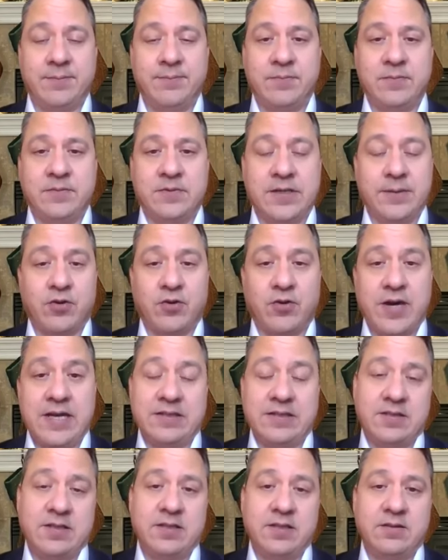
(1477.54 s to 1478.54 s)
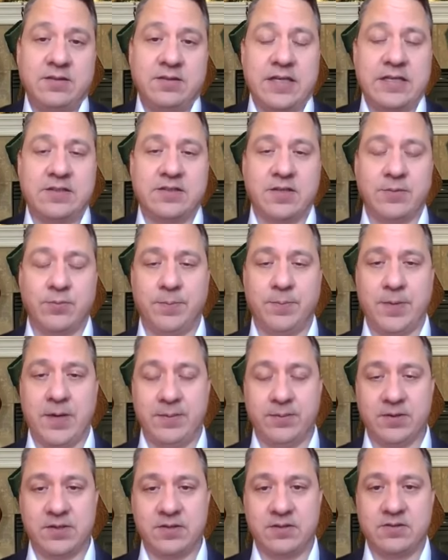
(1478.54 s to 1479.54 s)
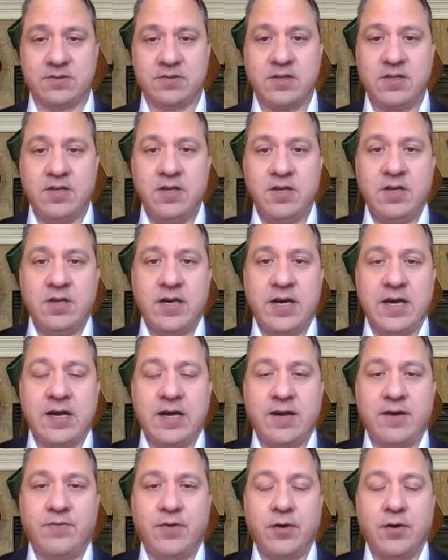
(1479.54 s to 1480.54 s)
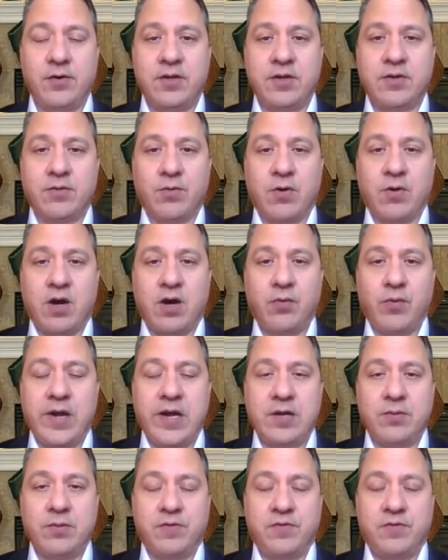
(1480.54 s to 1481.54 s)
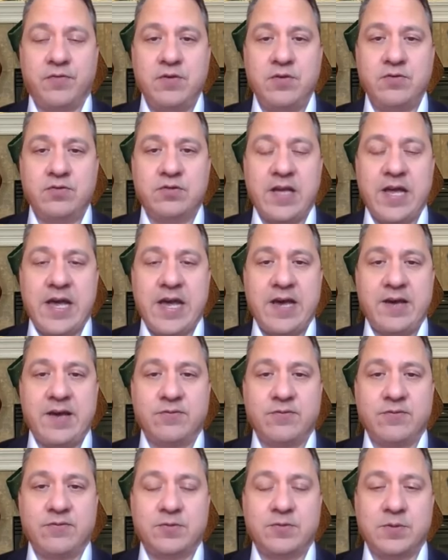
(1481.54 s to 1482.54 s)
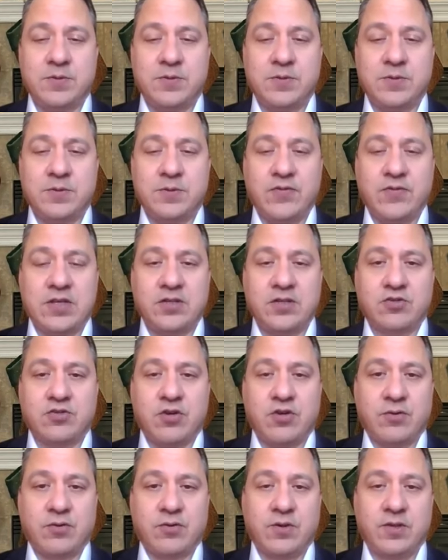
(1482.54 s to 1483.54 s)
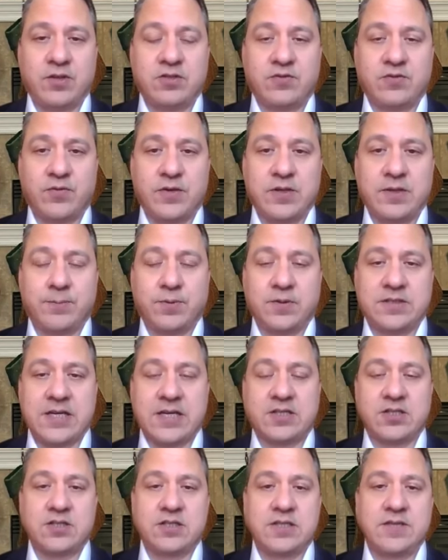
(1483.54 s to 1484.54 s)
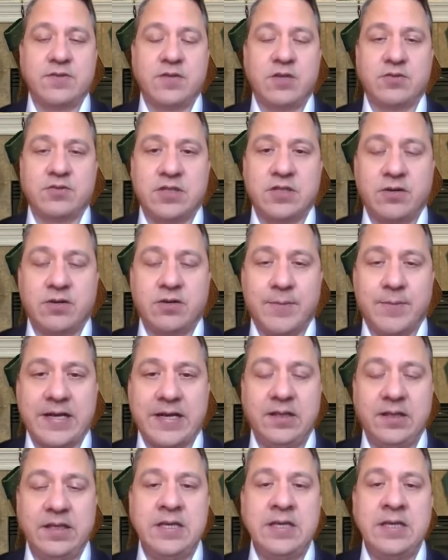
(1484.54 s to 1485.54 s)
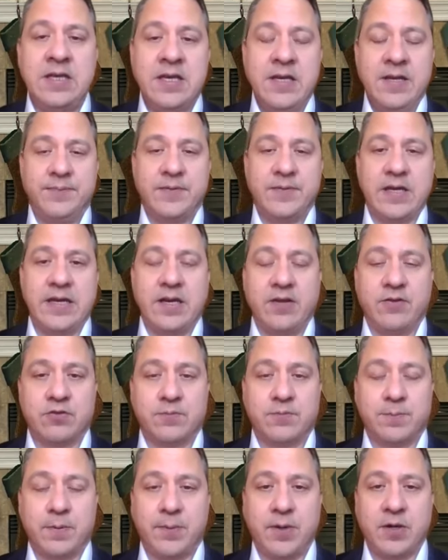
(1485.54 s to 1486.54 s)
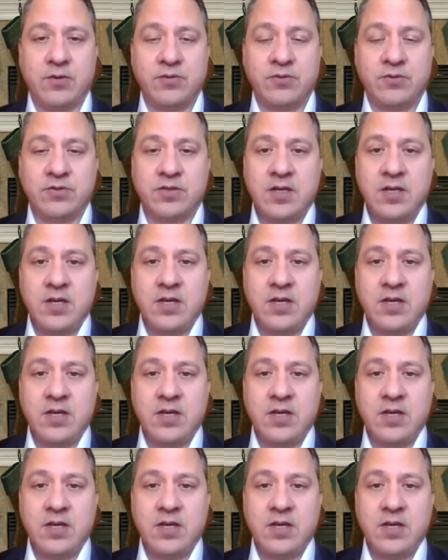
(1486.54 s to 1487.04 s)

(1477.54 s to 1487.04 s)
Democrats and some Republicans voted in the wrong way and refused to have specific and strong religious freedom protections, even though Senator Mike Lee and others proposed